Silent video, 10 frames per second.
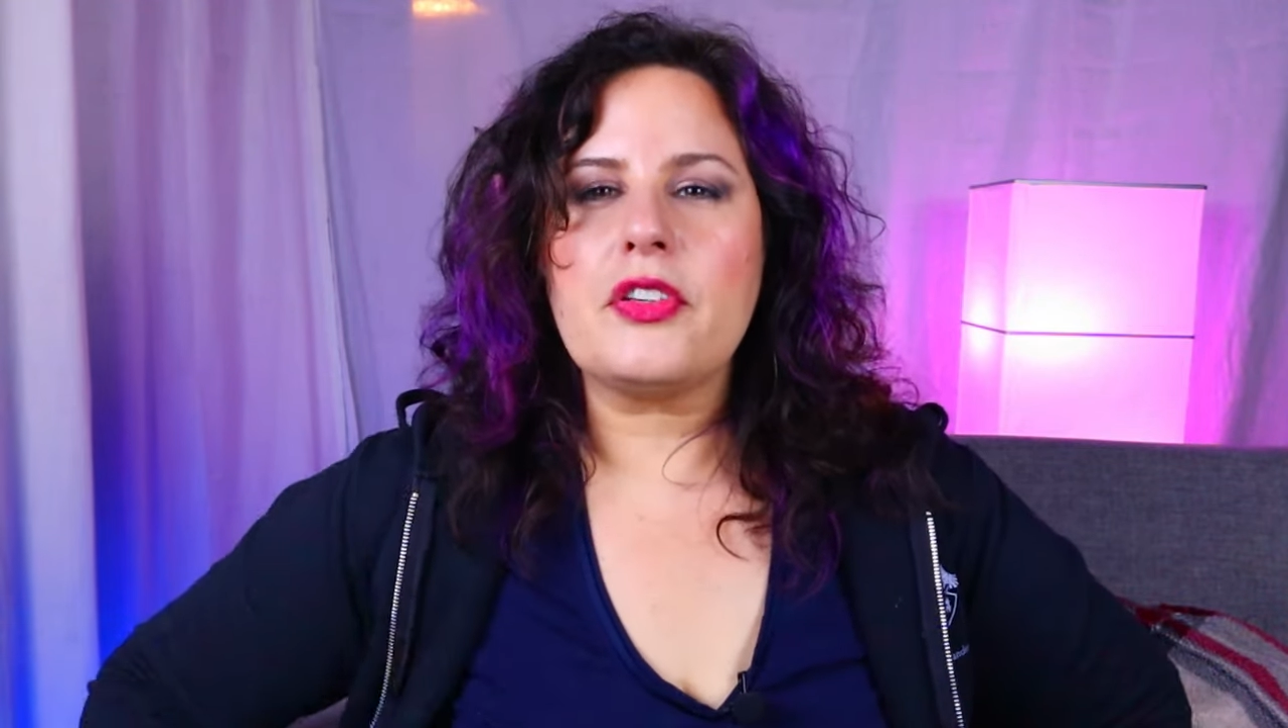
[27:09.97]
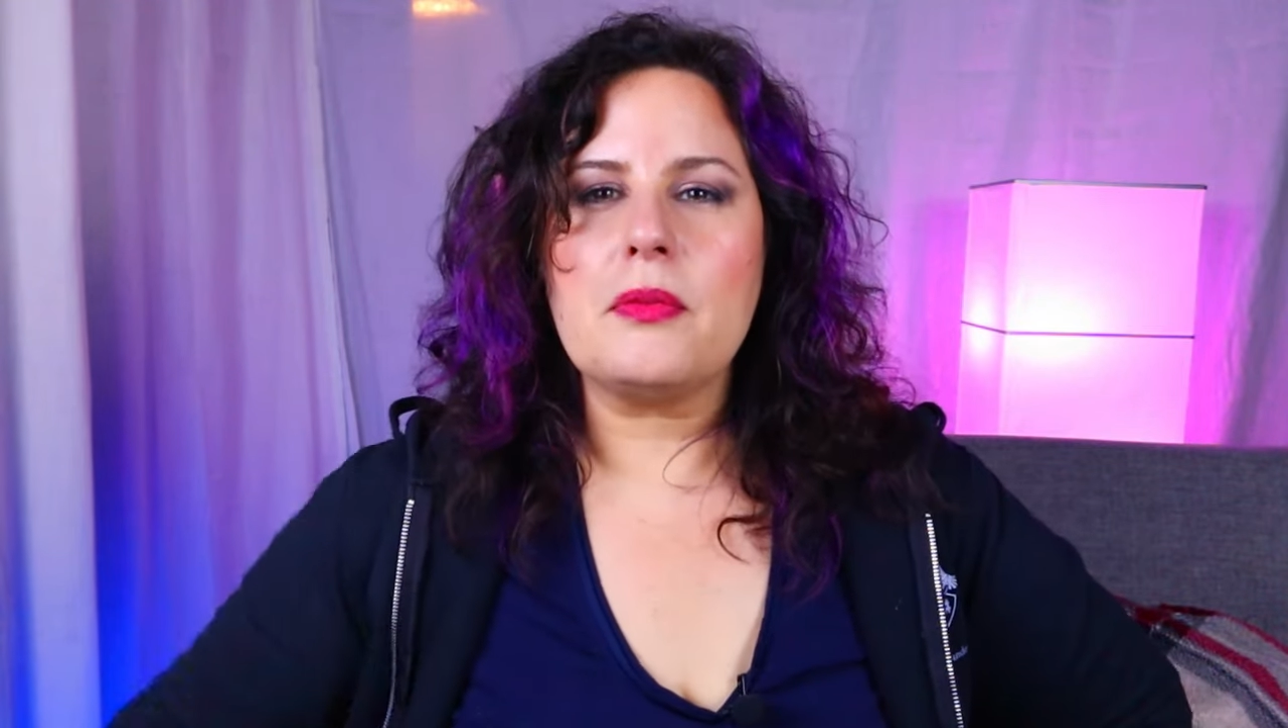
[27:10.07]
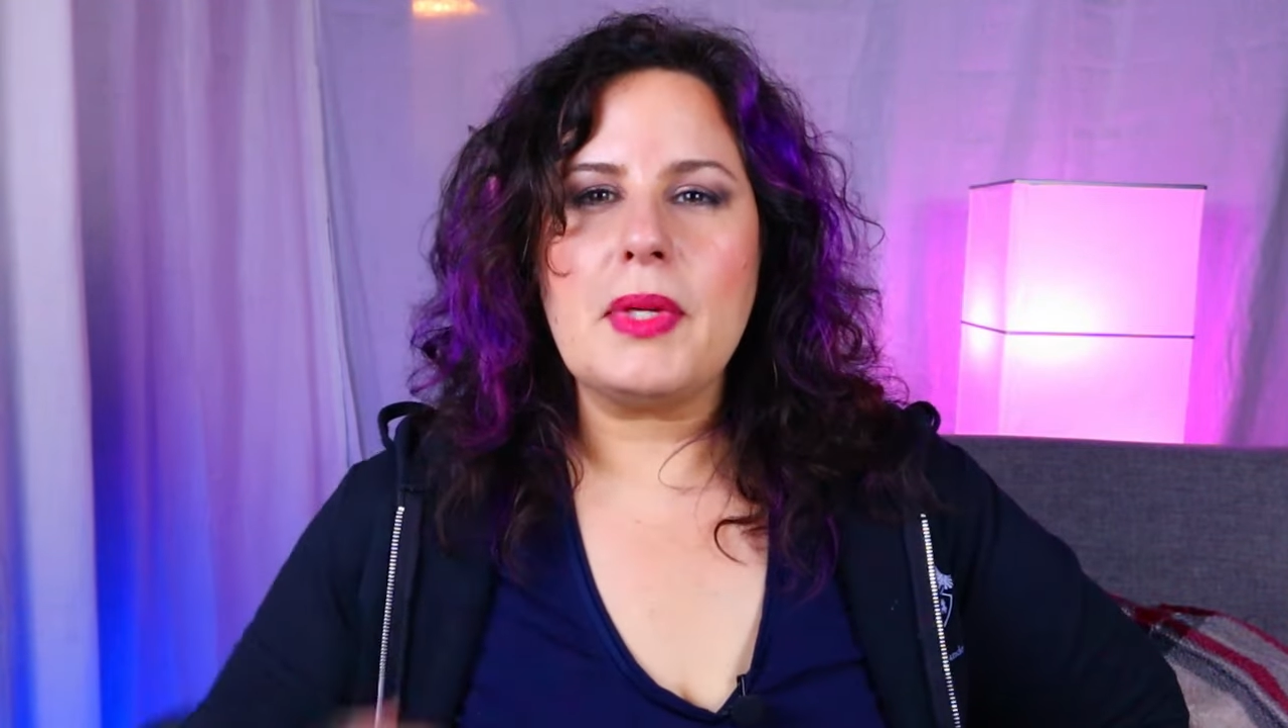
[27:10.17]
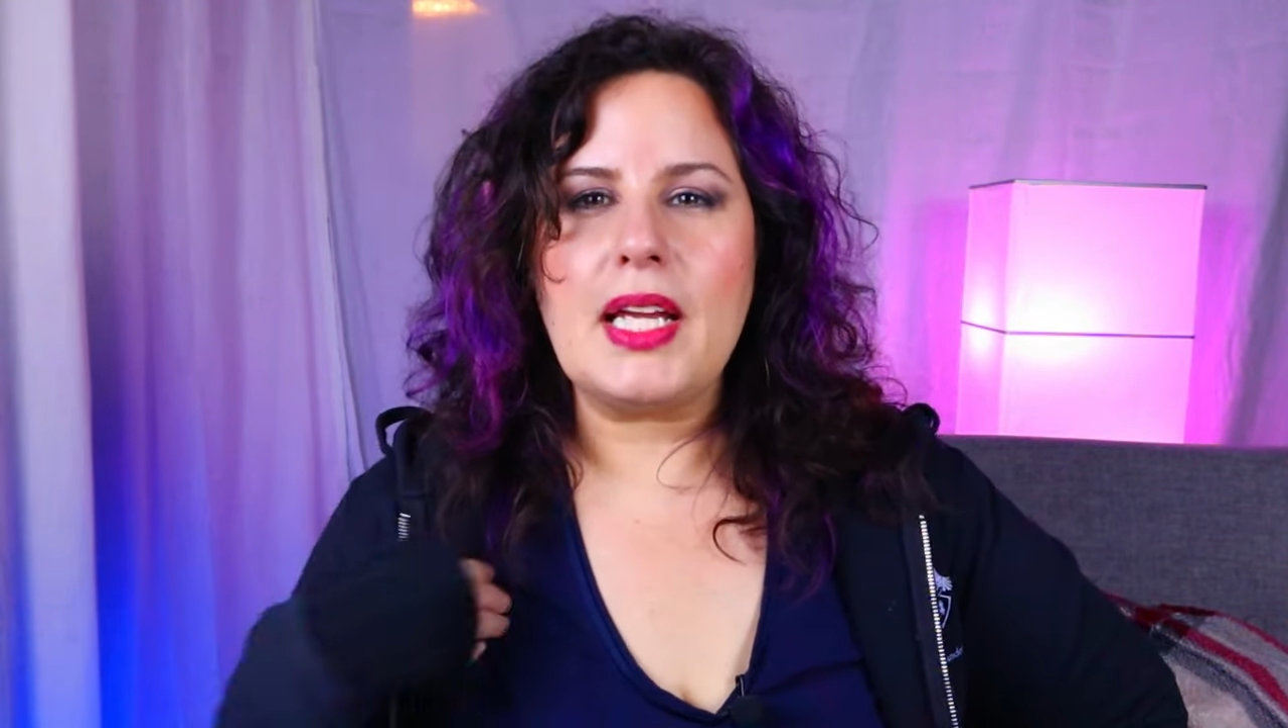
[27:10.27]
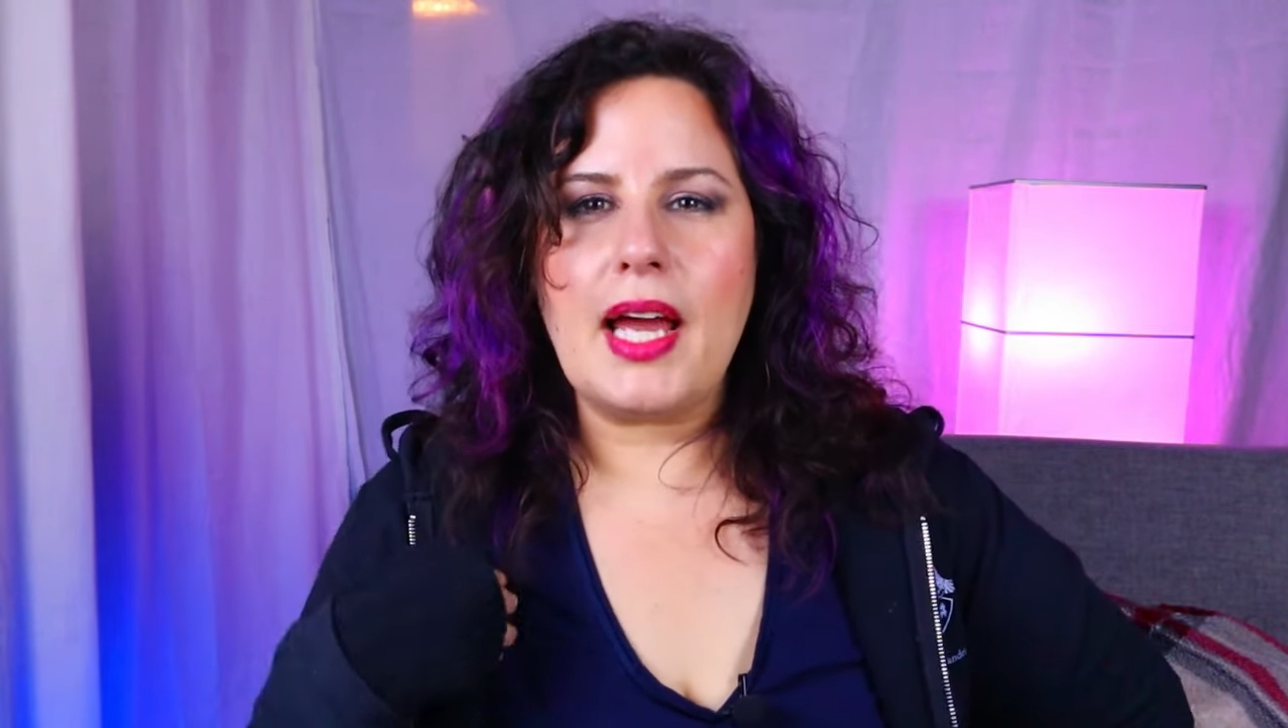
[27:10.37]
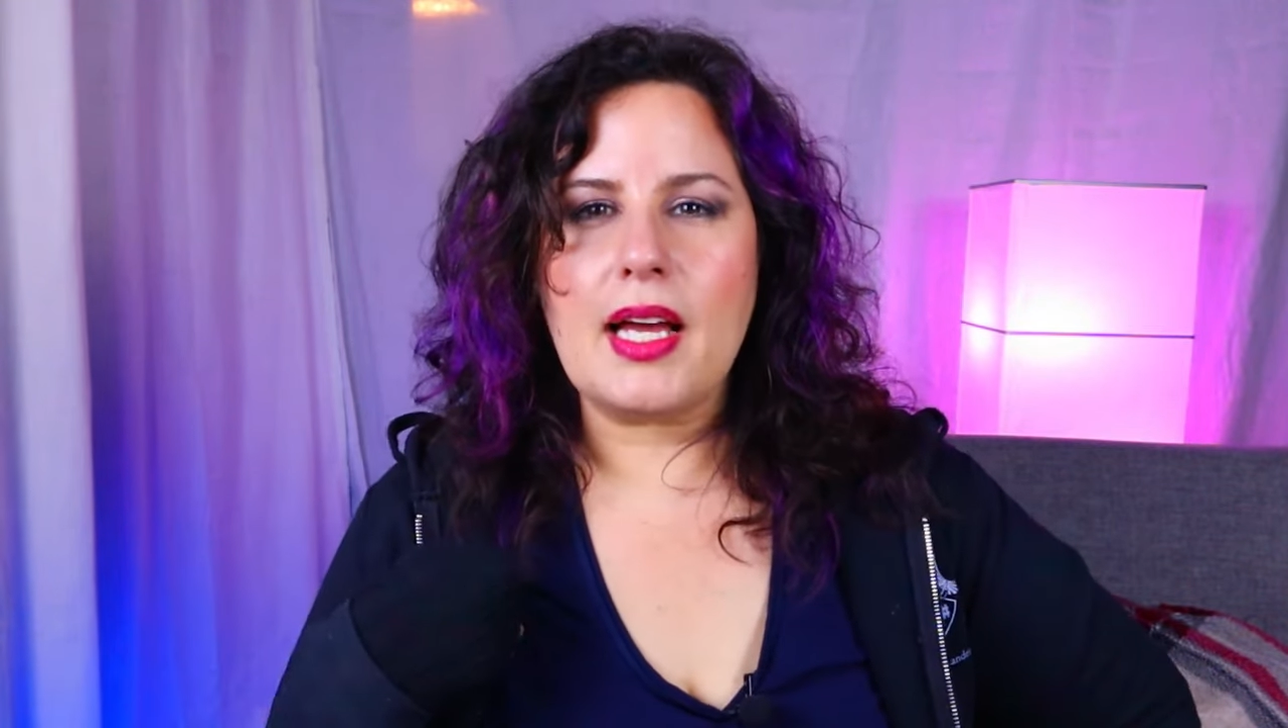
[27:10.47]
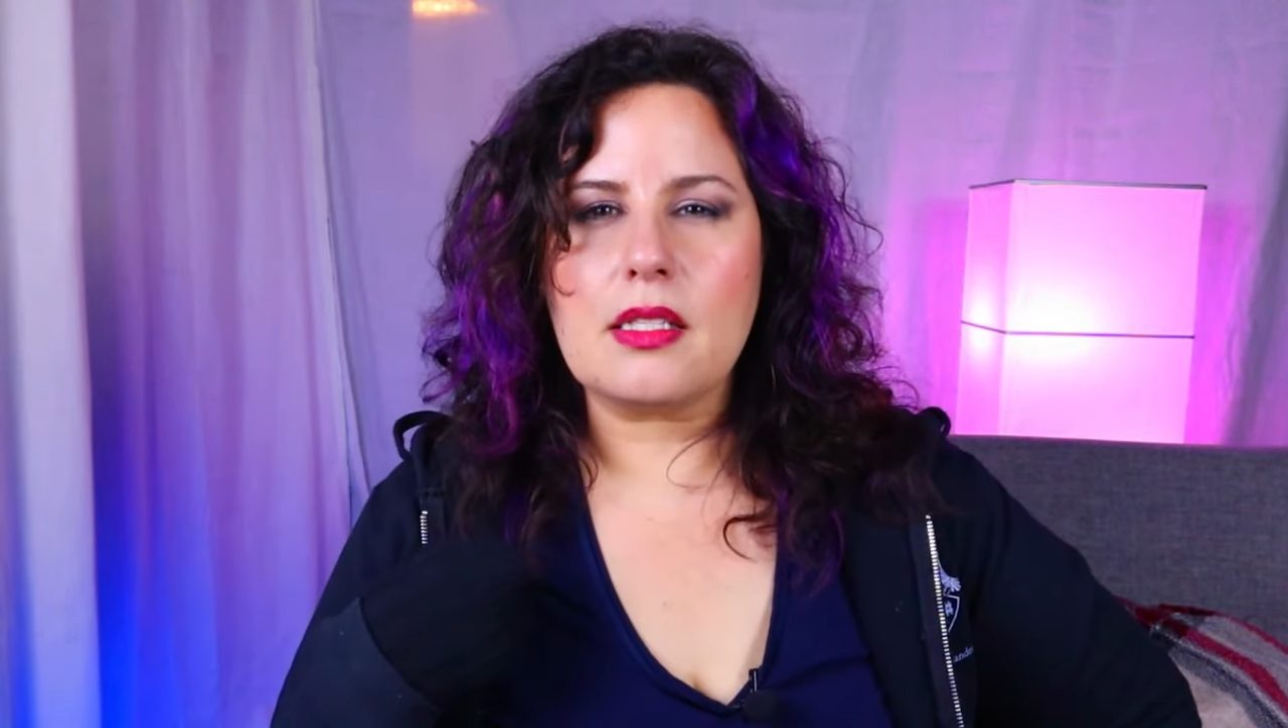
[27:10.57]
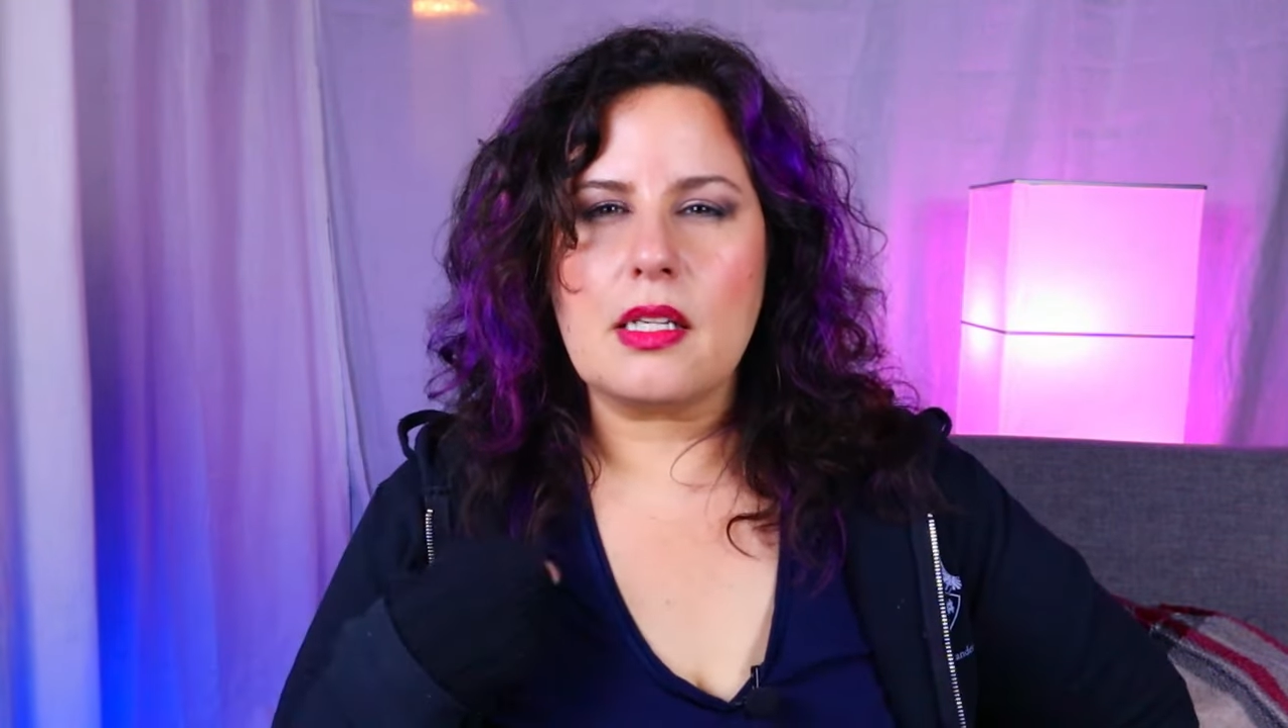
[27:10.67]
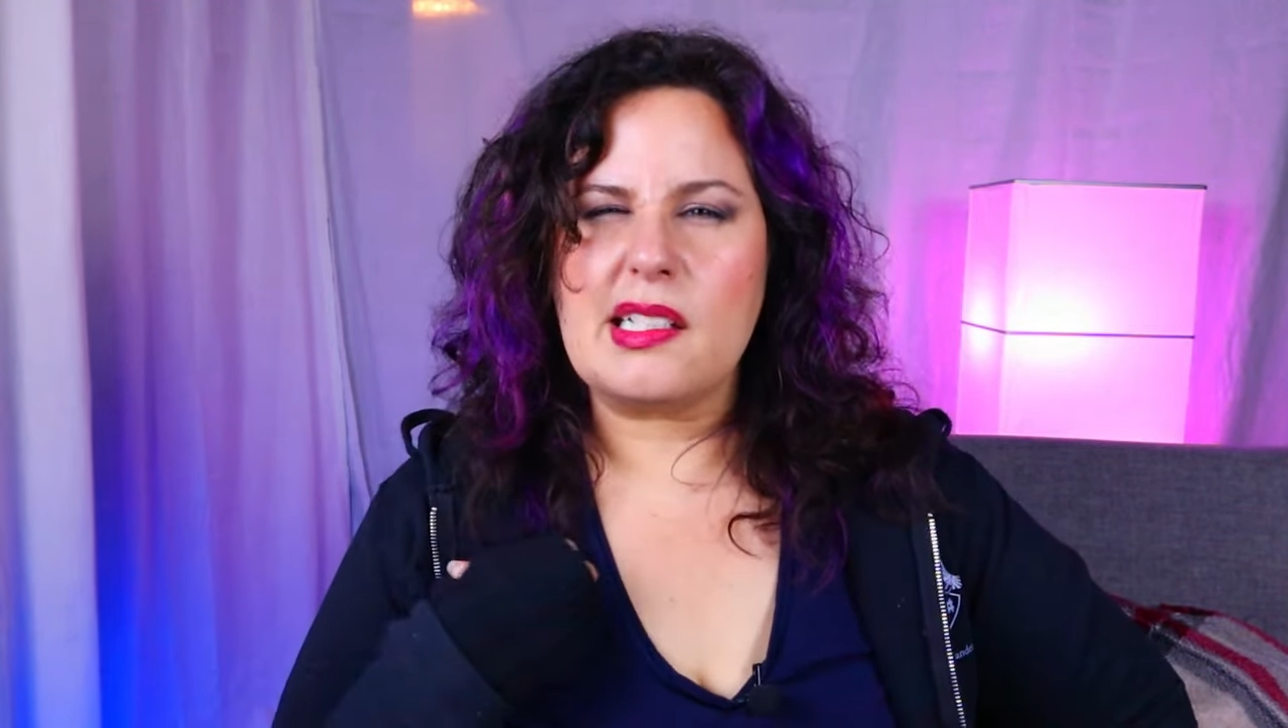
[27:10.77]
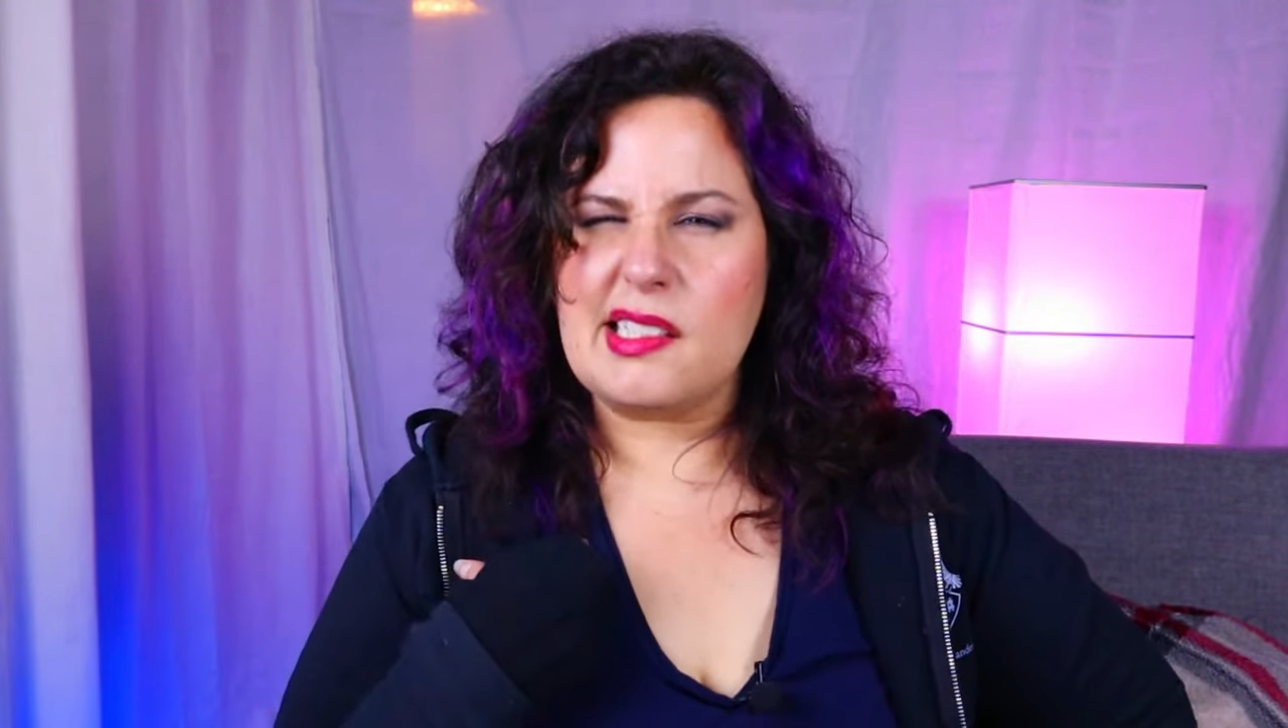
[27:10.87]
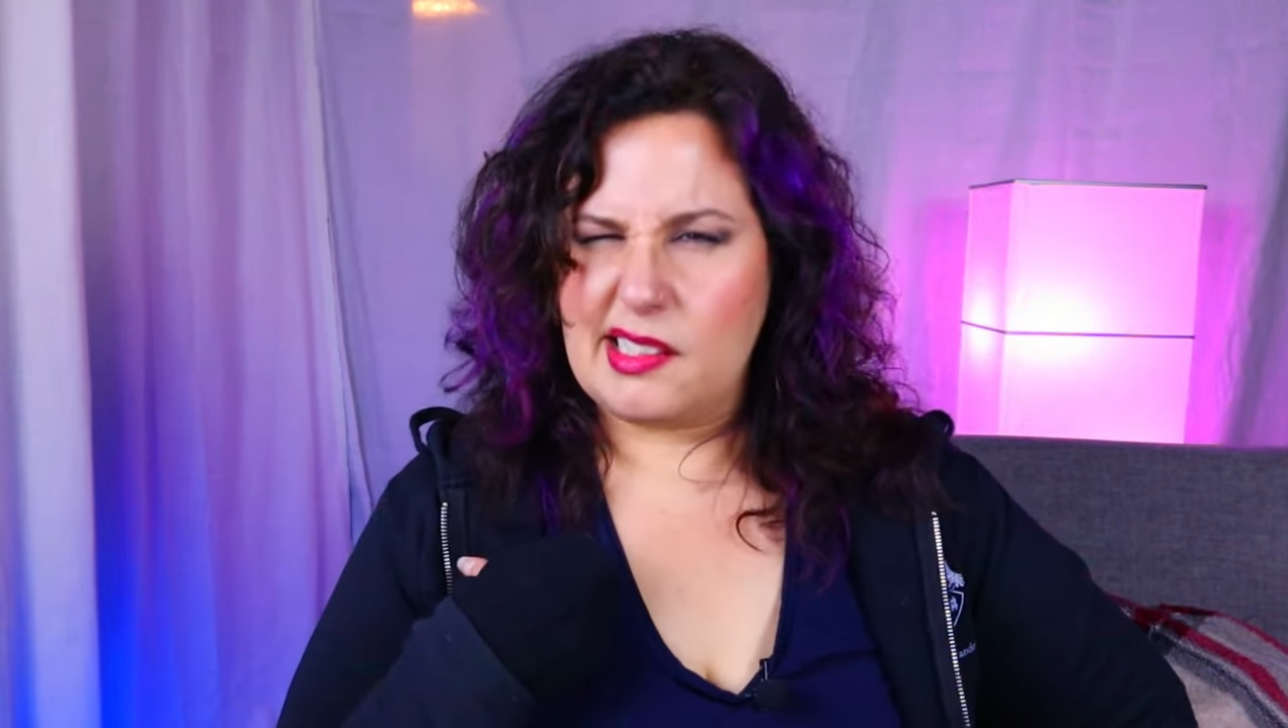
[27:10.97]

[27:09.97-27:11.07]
for me as a